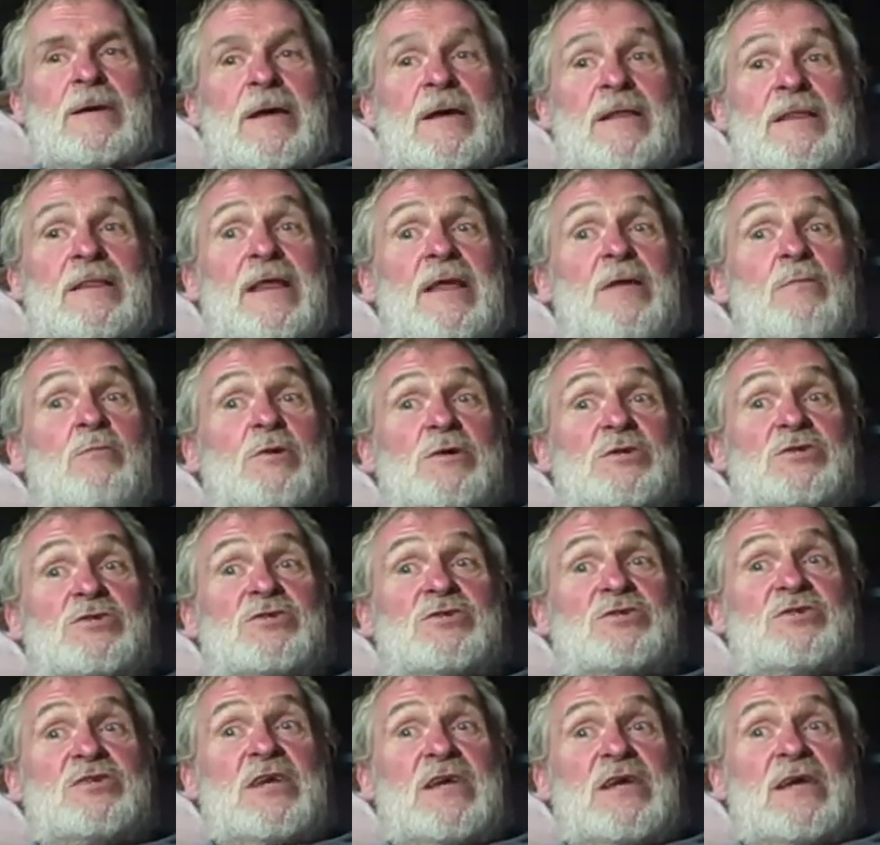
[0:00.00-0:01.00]
And then what you
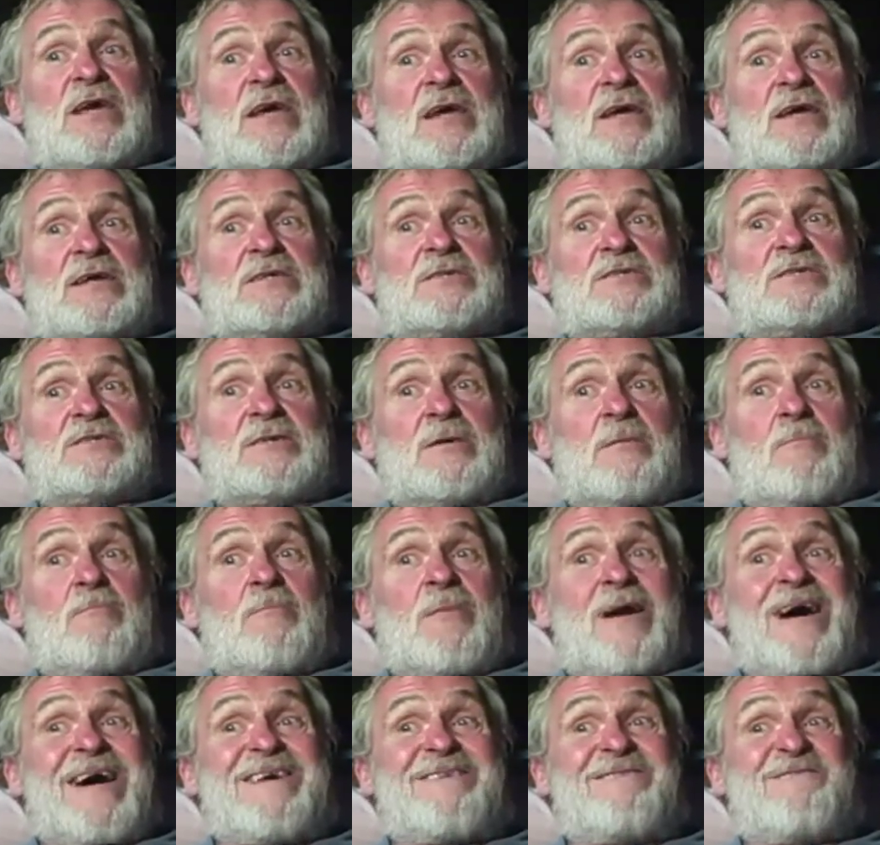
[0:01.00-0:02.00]
see is
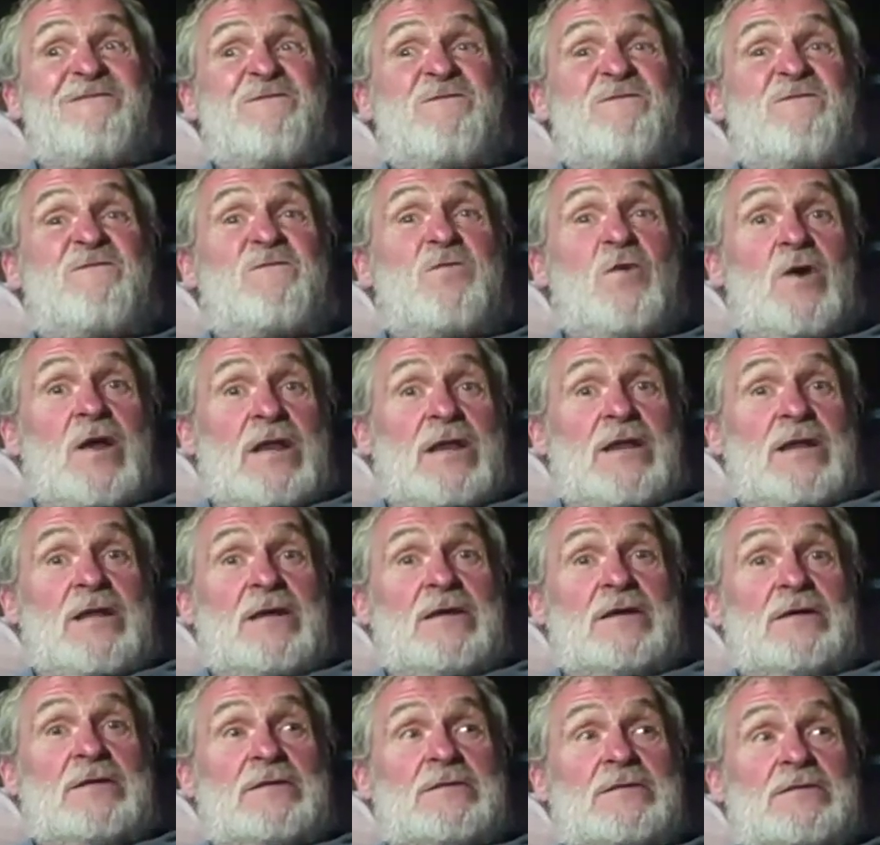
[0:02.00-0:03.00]
my foot,
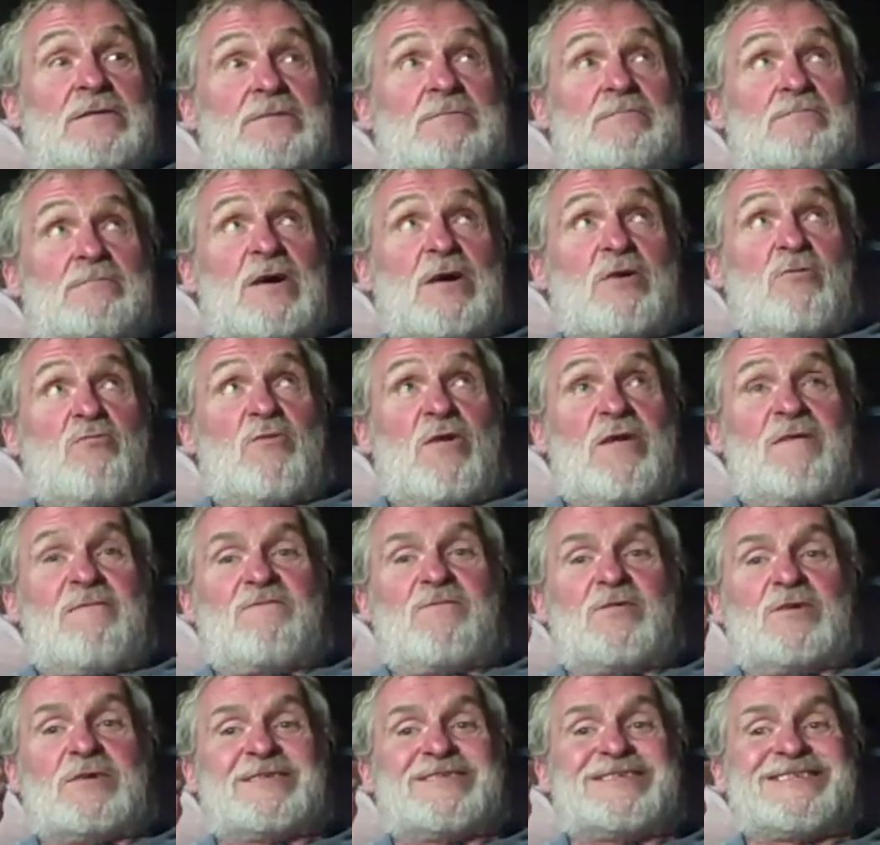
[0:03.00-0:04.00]
my right
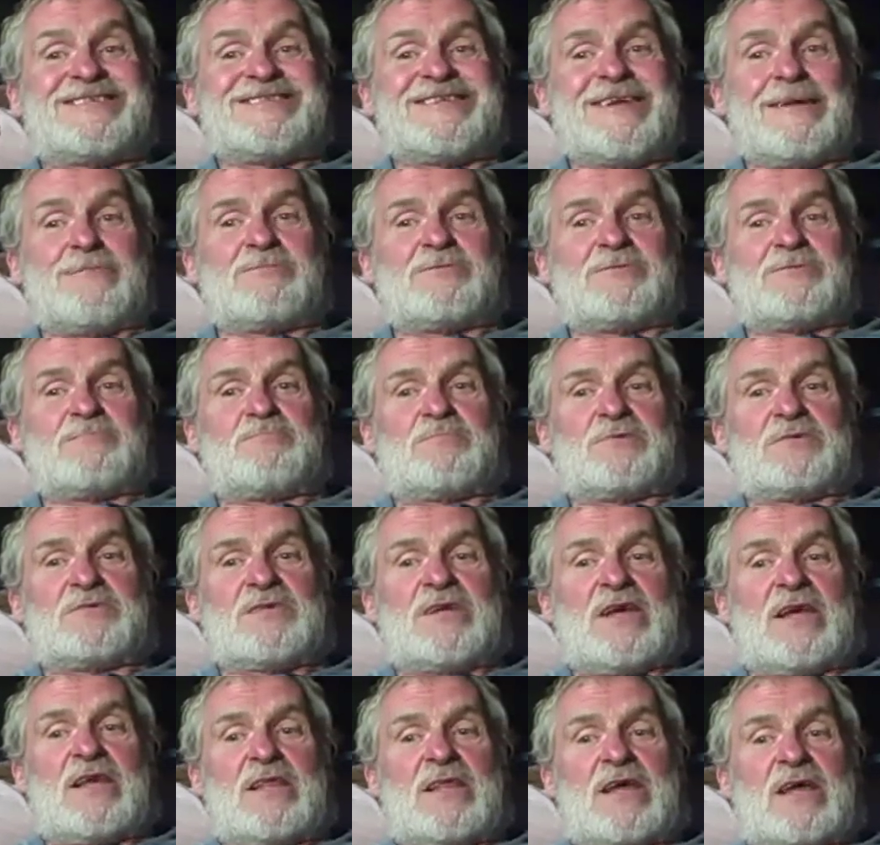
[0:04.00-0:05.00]
foot steps
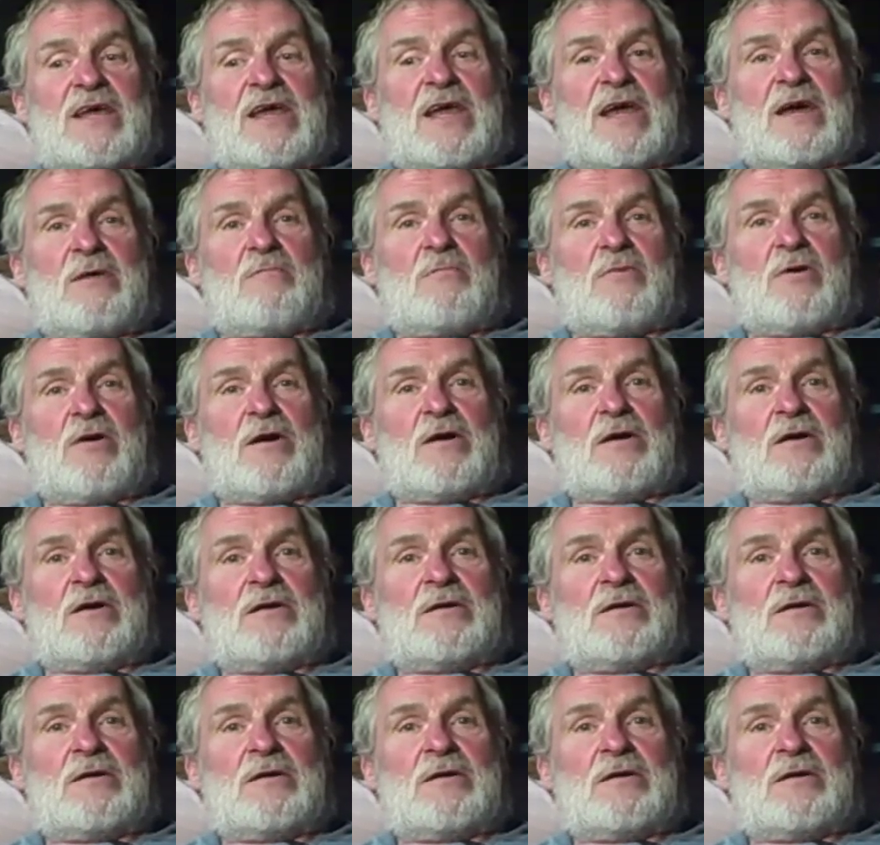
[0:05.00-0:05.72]
beside the camera,